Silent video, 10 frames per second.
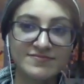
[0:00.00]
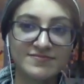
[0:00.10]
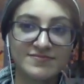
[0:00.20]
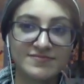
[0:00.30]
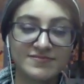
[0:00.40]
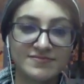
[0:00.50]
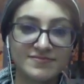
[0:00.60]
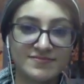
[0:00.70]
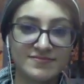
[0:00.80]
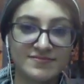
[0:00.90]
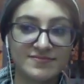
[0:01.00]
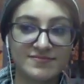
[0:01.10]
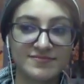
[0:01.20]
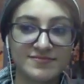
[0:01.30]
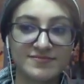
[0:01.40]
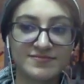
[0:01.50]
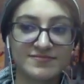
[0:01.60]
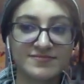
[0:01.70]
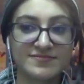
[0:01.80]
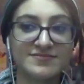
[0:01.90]

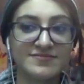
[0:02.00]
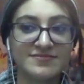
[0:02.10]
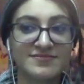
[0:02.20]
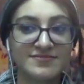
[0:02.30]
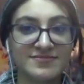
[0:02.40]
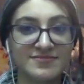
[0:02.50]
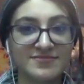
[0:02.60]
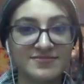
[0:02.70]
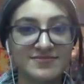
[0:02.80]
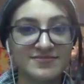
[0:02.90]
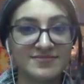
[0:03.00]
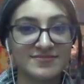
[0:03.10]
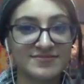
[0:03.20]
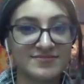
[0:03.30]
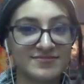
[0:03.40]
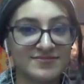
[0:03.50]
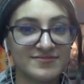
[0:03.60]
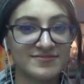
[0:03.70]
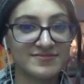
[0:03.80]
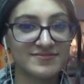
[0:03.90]

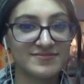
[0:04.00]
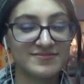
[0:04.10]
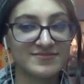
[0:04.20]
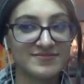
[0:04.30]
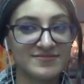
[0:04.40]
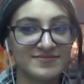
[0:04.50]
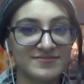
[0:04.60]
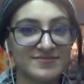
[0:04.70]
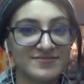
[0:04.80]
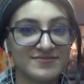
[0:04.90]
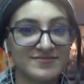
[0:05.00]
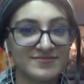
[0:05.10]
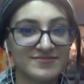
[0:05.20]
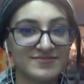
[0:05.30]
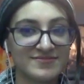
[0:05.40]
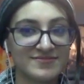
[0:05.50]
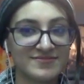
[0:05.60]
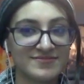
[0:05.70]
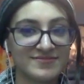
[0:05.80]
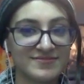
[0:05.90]

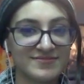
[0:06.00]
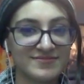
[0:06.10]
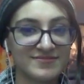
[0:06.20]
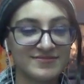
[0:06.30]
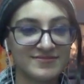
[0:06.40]
No words are spoken by the person on screen.